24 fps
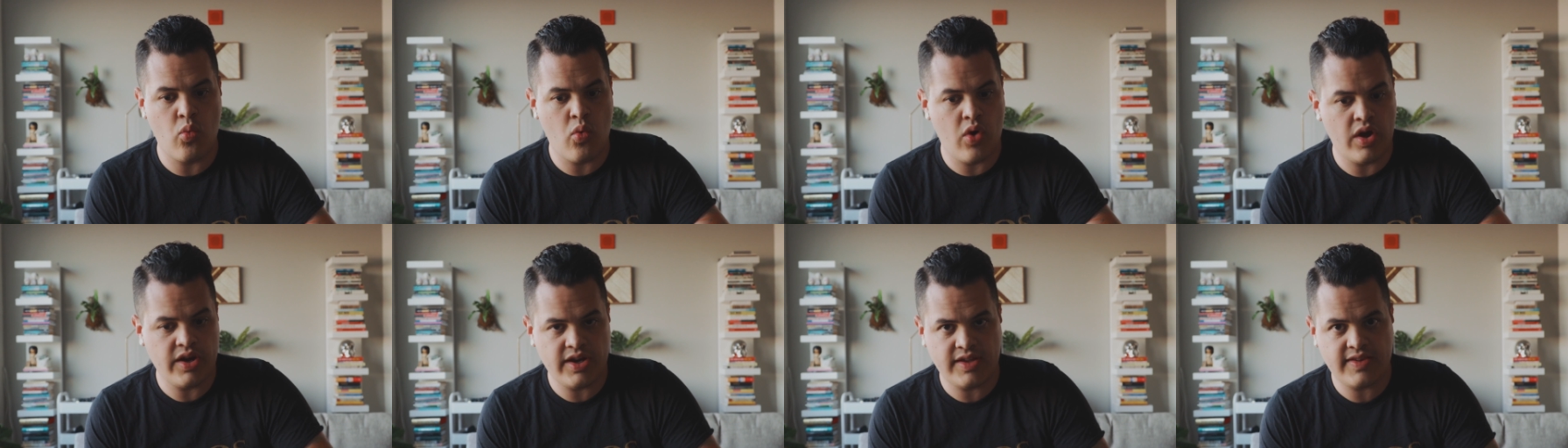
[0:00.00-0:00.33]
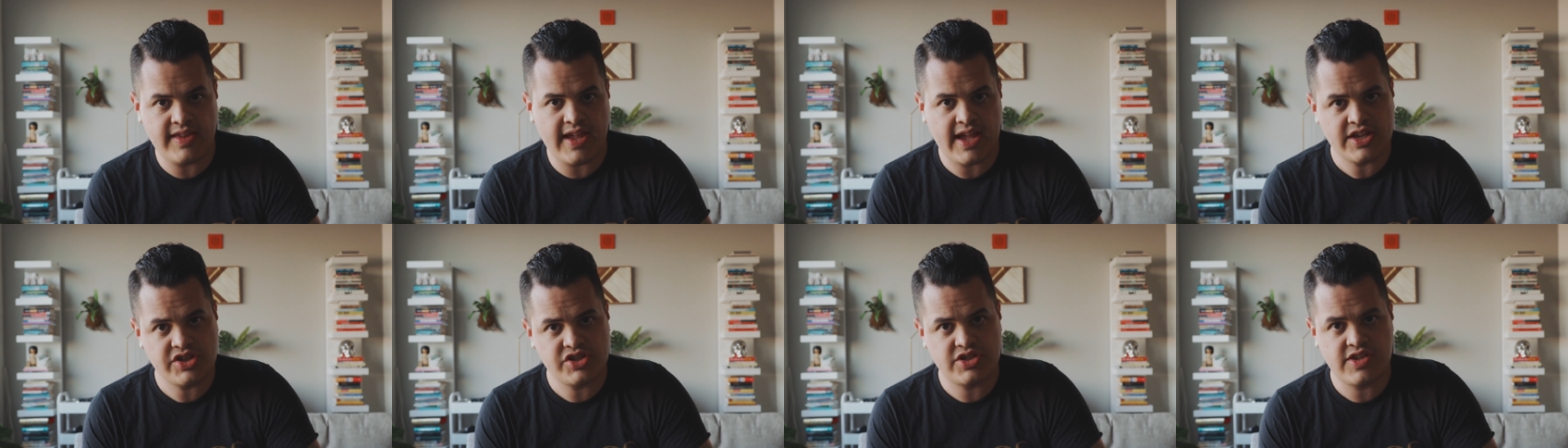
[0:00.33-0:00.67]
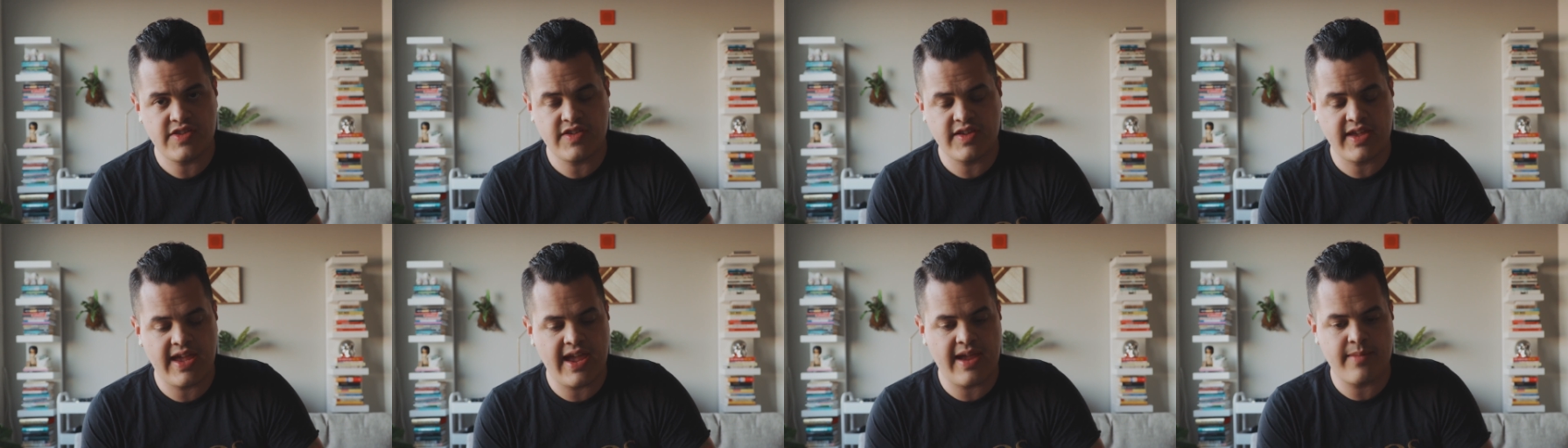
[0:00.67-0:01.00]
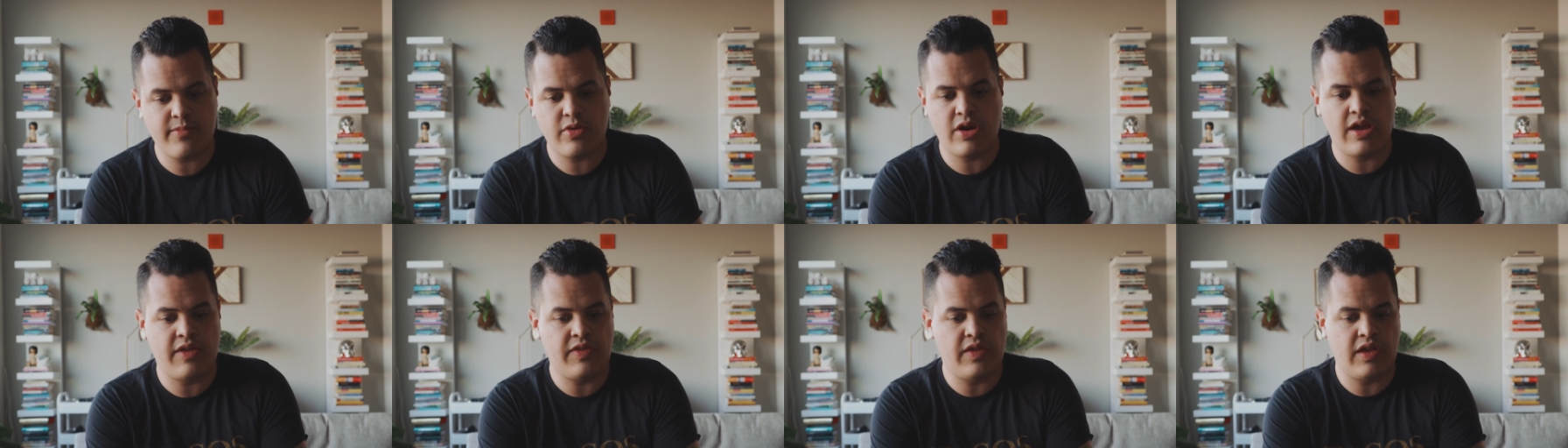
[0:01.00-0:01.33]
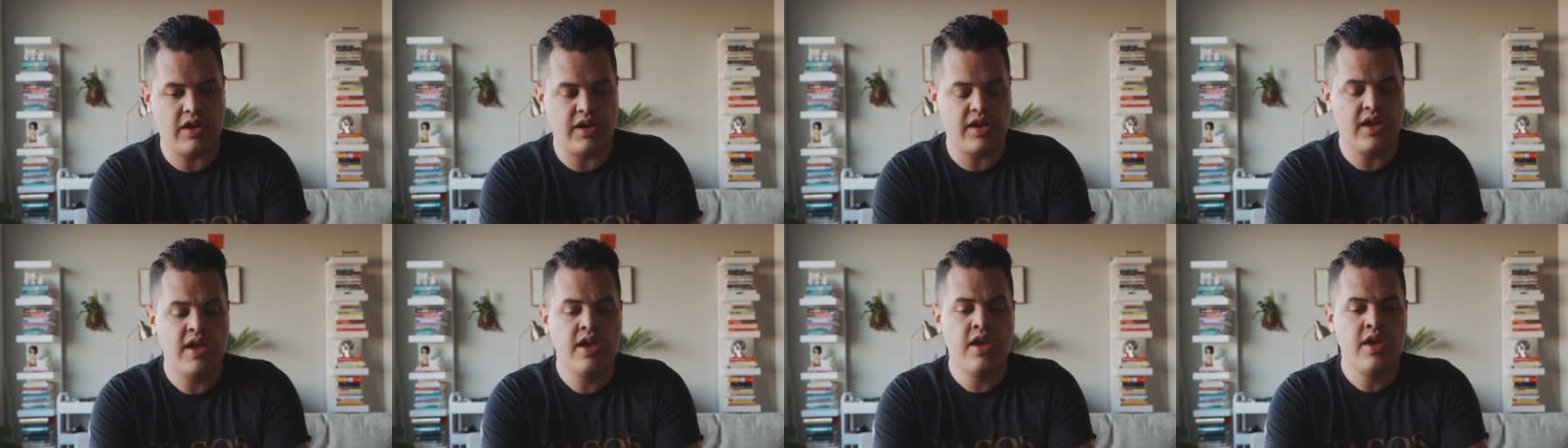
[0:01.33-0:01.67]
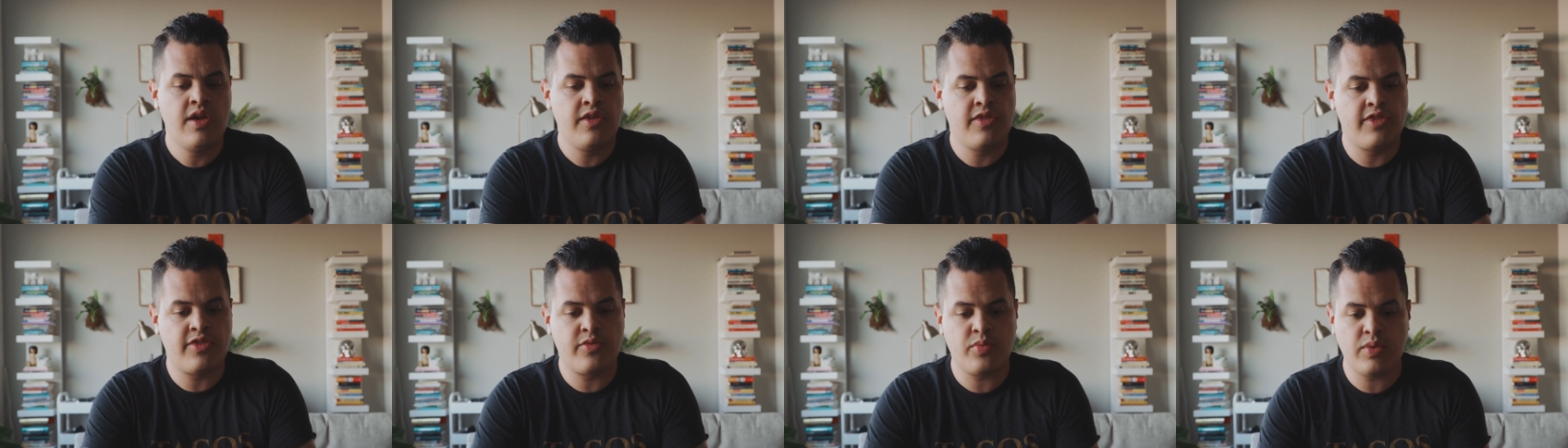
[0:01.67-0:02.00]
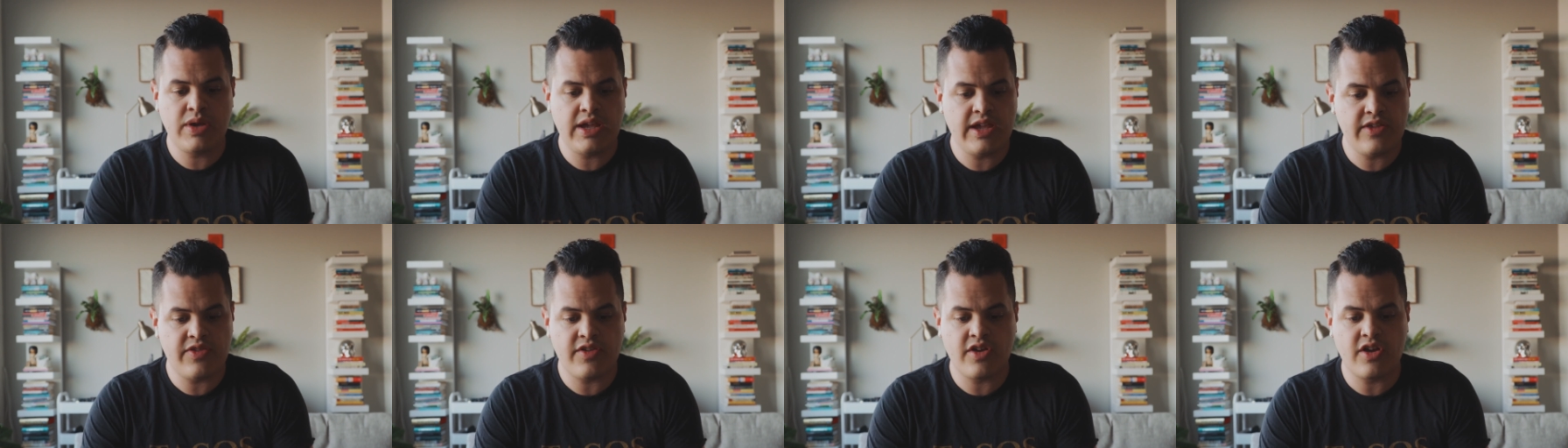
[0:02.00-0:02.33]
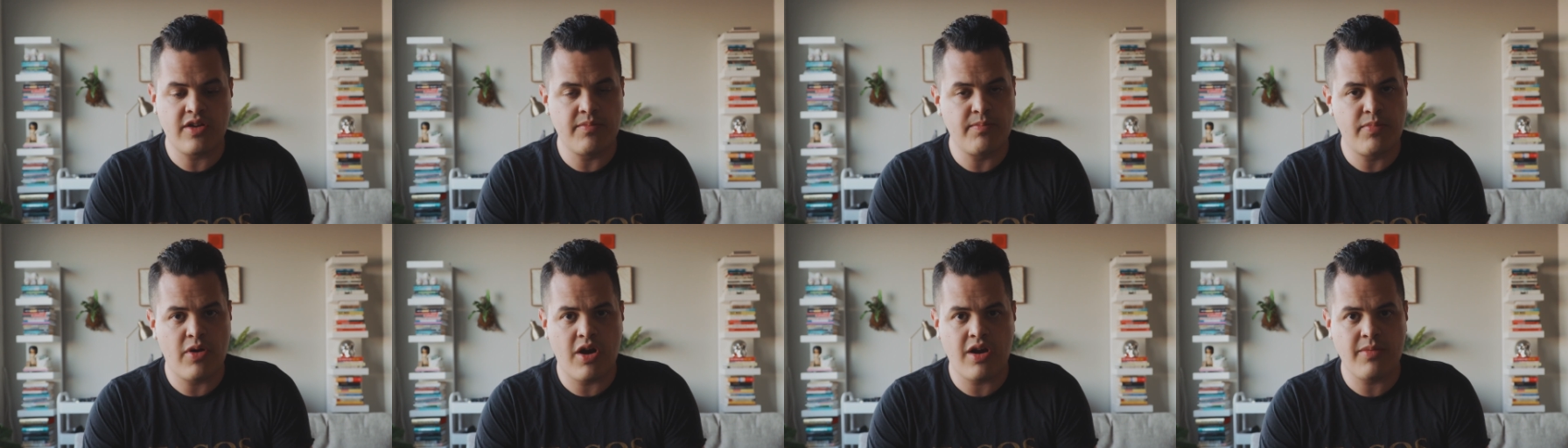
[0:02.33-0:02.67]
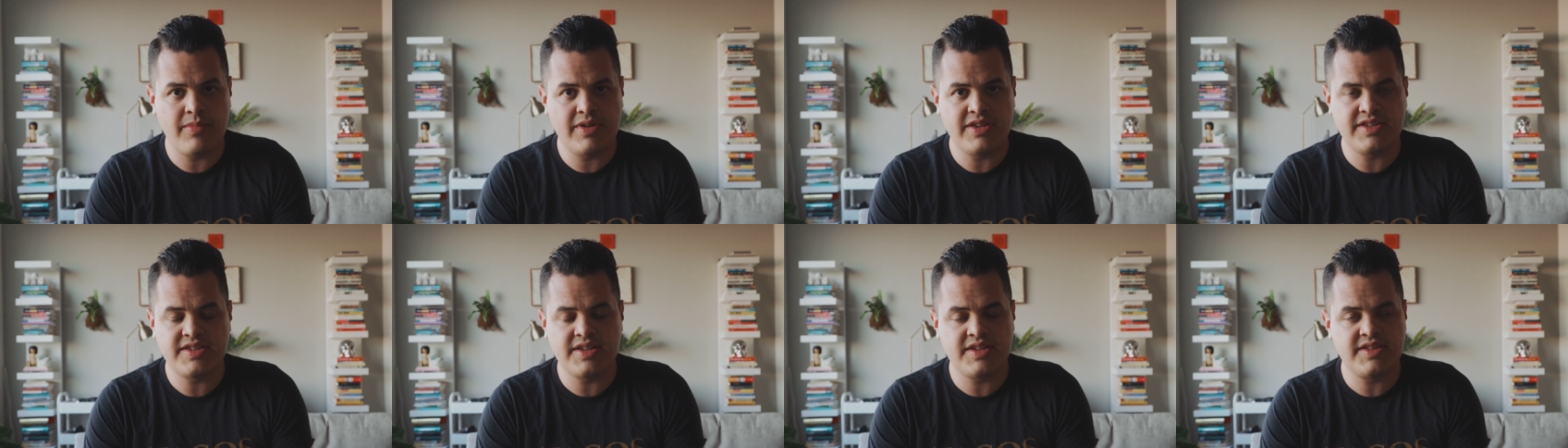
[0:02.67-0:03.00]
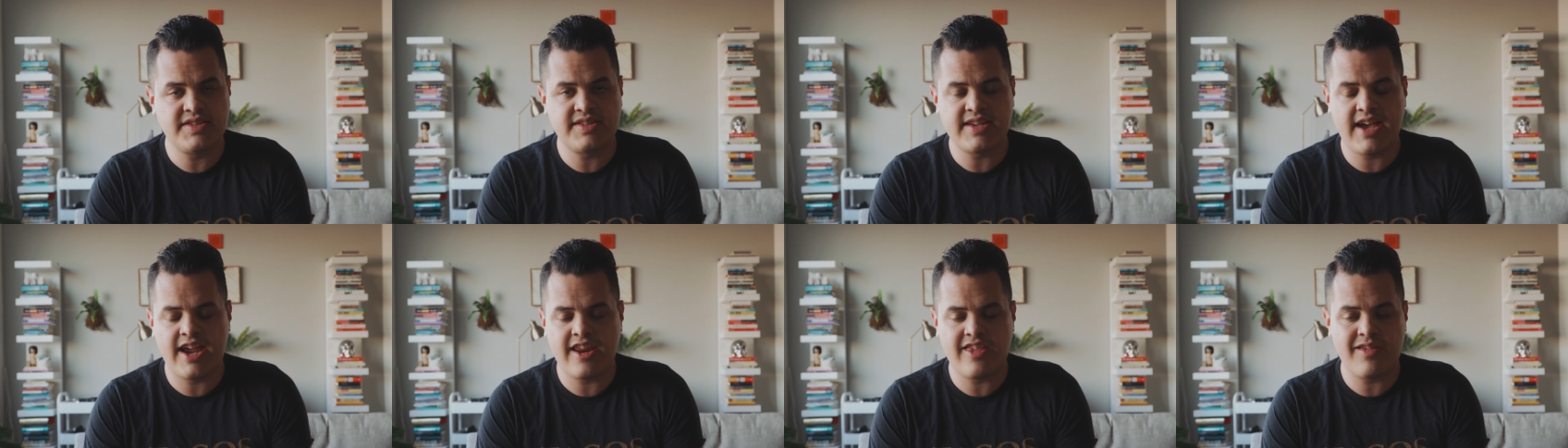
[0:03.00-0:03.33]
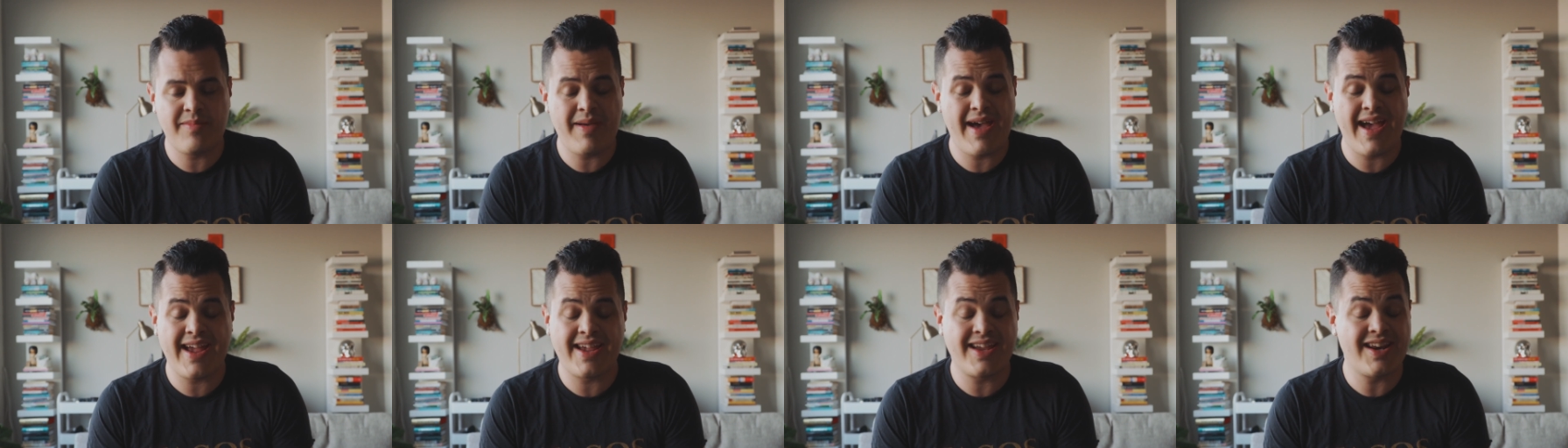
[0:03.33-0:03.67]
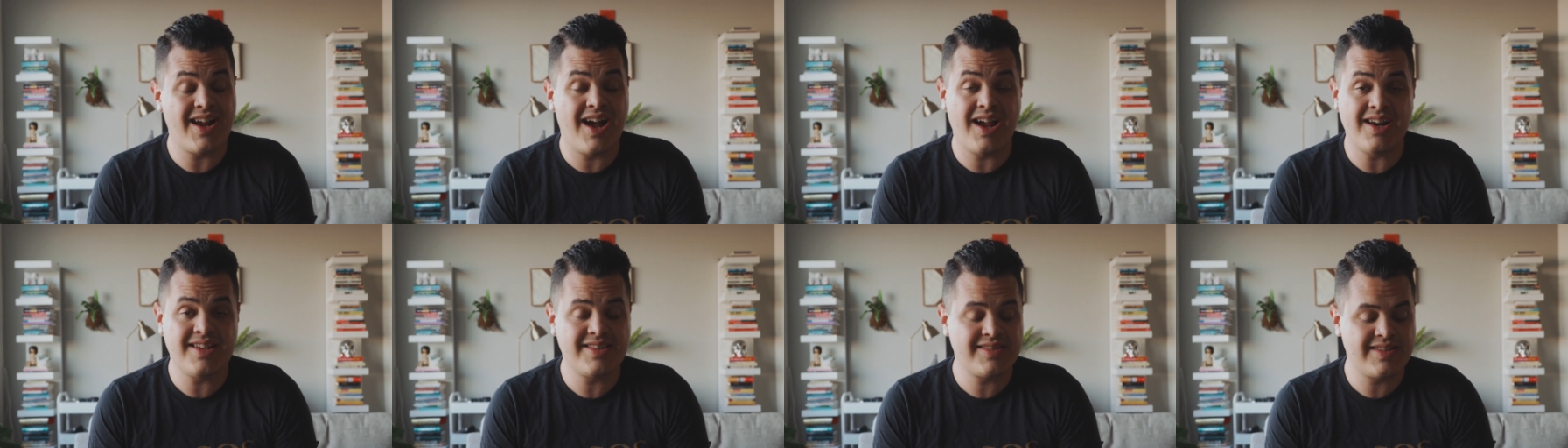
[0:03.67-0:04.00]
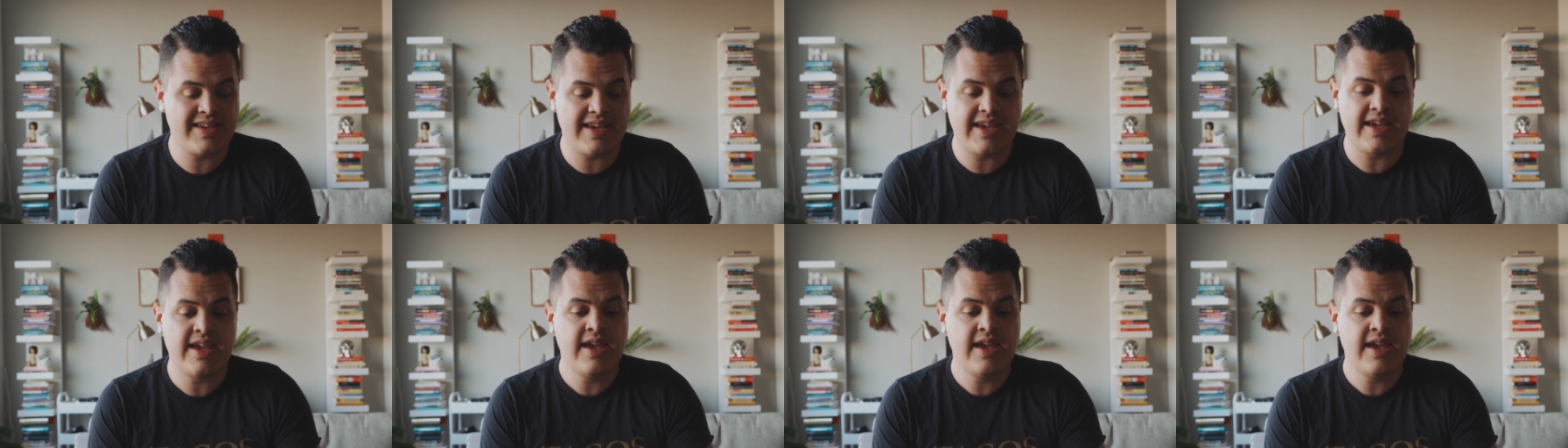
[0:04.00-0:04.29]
1 attached to the camera and then 3 in the compartments inside of the bag. And honestly,